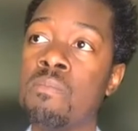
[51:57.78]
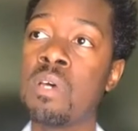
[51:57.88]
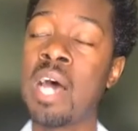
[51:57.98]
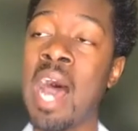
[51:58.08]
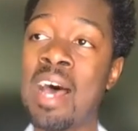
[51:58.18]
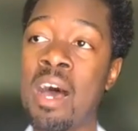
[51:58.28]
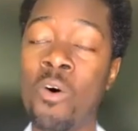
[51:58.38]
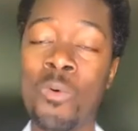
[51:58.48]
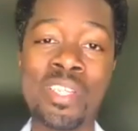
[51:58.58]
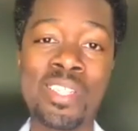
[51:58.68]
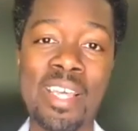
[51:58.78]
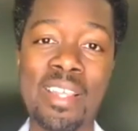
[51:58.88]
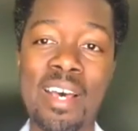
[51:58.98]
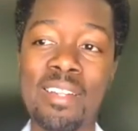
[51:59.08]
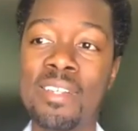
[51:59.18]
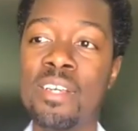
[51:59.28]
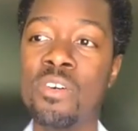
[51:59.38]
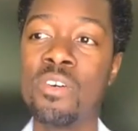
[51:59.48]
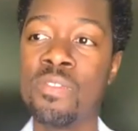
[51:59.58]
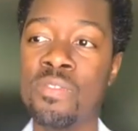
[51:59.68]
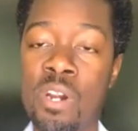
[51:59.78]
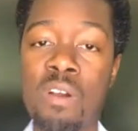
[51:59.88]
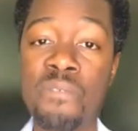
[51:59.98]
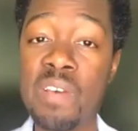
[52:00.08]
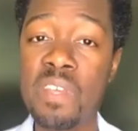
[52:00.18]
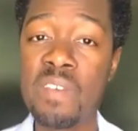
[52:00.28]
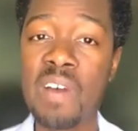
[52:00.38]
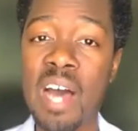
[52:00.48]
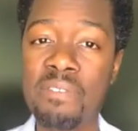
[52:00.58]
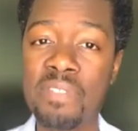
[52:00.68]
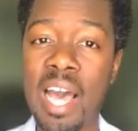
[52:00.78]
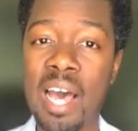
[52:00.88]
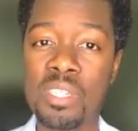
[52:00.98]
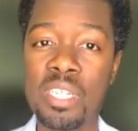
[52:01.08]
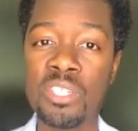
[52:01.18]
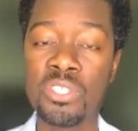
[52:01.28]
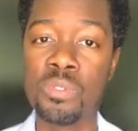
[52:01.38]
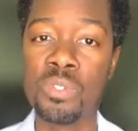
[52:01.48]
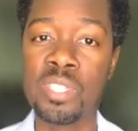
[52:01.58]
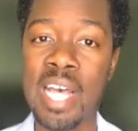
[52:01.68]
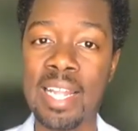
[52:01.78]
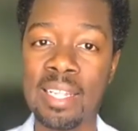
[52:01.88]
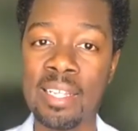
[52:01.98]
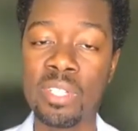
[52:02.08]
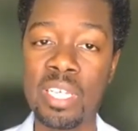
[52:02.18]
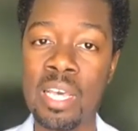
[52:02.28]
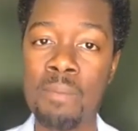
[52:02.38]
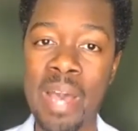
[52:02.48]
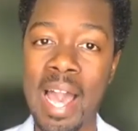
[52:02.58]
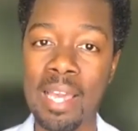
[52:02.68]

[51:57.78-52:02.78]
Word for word: I always say that there are fifty-five thousand issues that literally impact